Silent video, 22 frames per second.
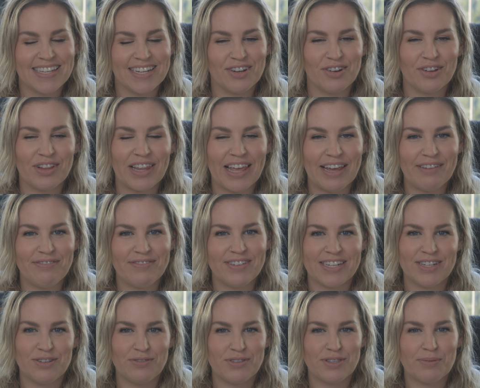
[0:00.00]
in your life
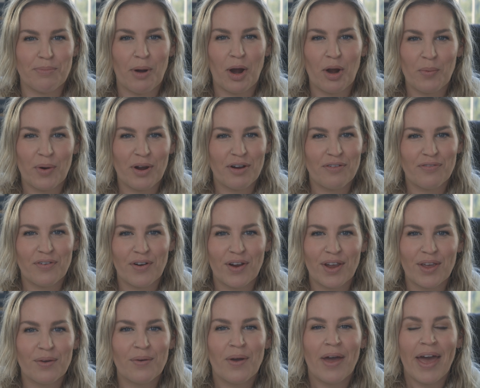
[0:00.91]
to do some artwork for
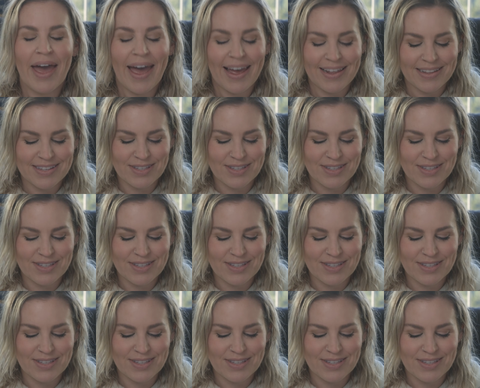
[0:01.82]
you at the